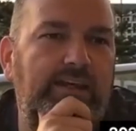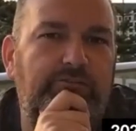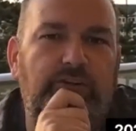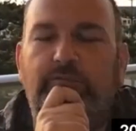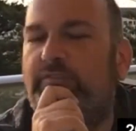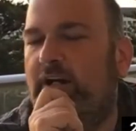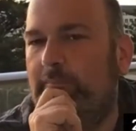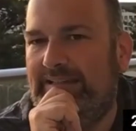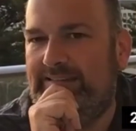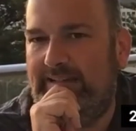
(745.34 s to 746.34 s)
for
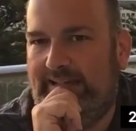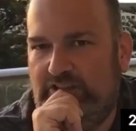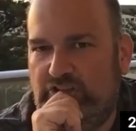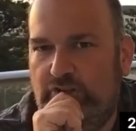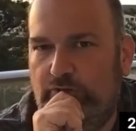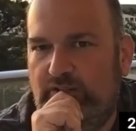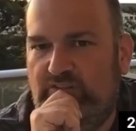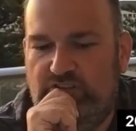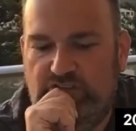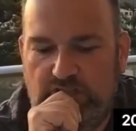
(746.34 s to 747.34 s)
environmental action in
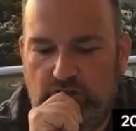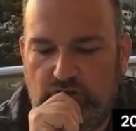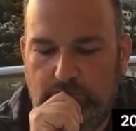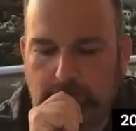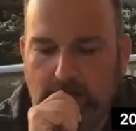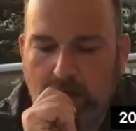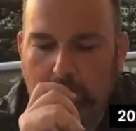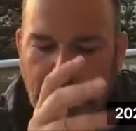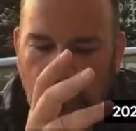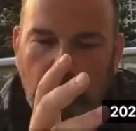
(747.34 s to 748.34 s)
recent years.
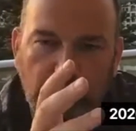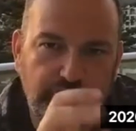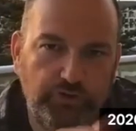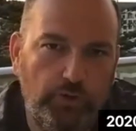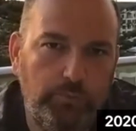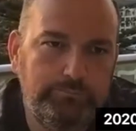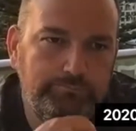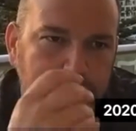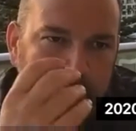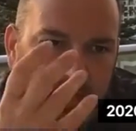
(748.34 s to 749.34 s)
But also,
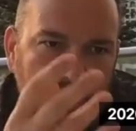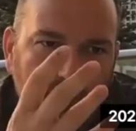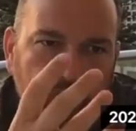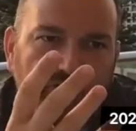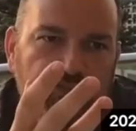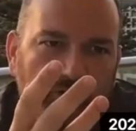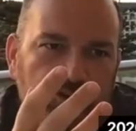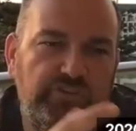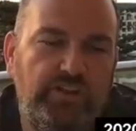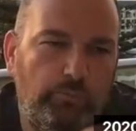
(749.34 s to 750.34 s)
the
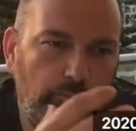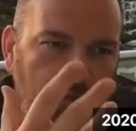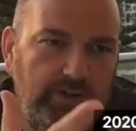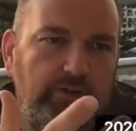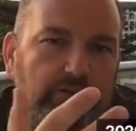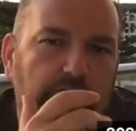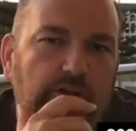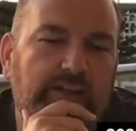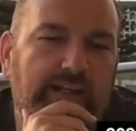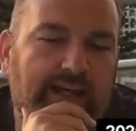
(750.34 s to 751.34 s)
research that we're
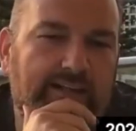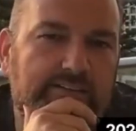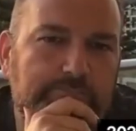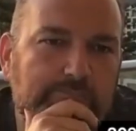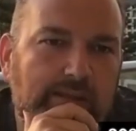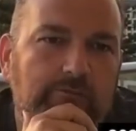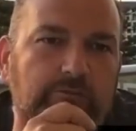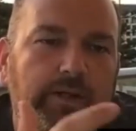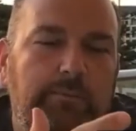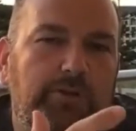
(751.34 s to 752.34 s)
looking at
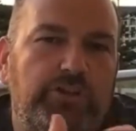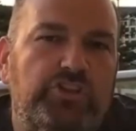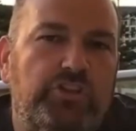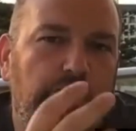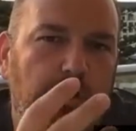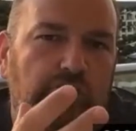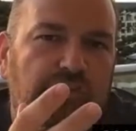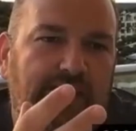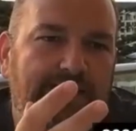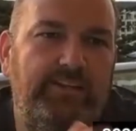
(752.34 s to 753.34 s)
very much looks
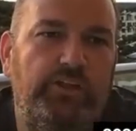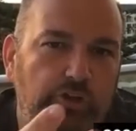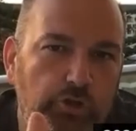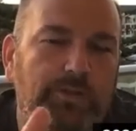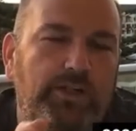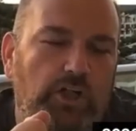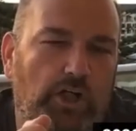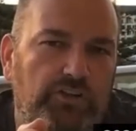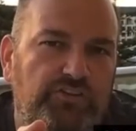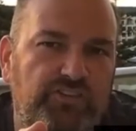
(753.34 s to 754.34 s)
at the human
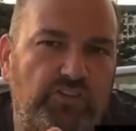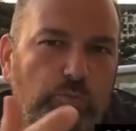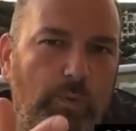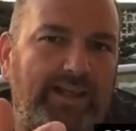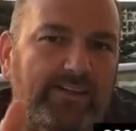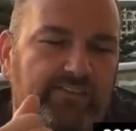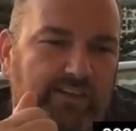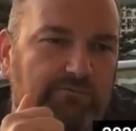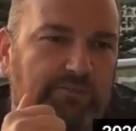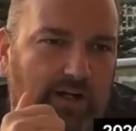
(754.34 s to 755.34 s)
costs as well as the
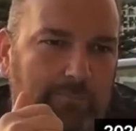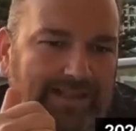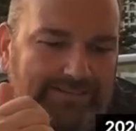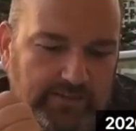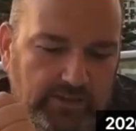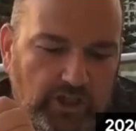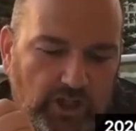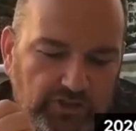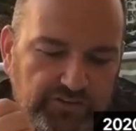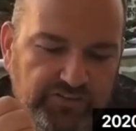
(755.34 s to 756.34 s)
environmental
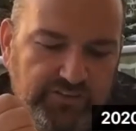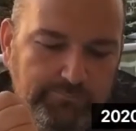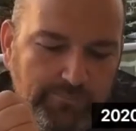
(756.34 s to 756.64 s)
costs.